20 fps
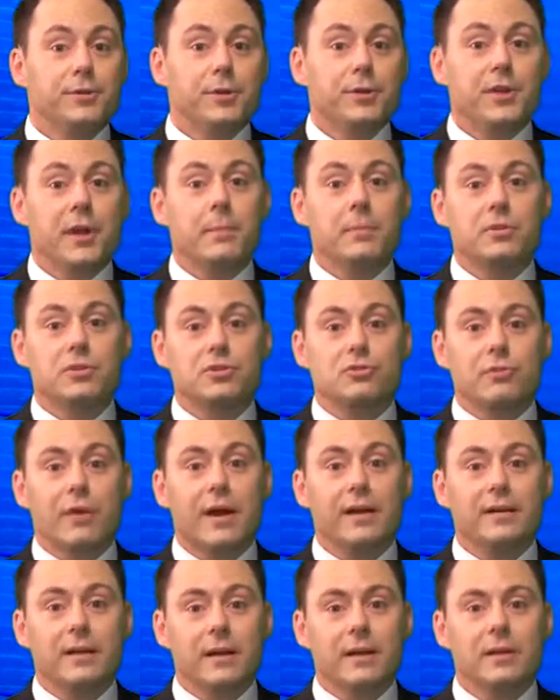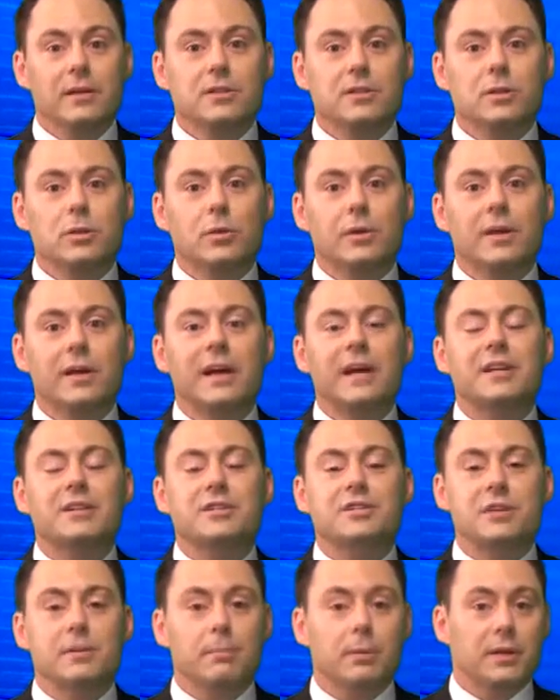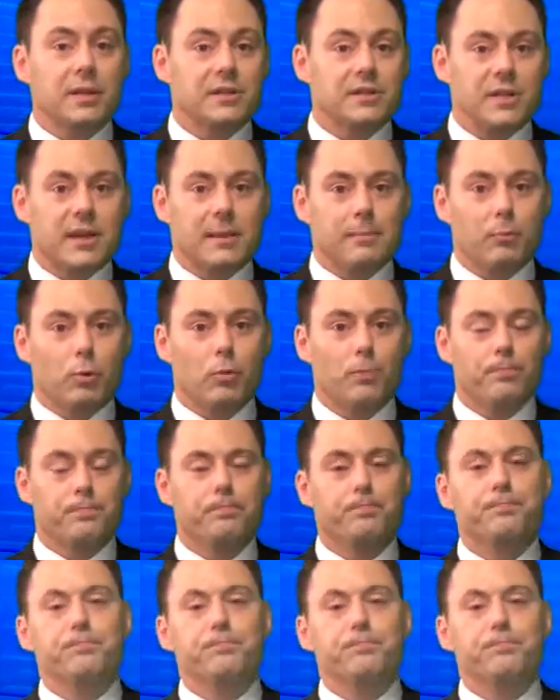To demonstrate, let's look at a simple example.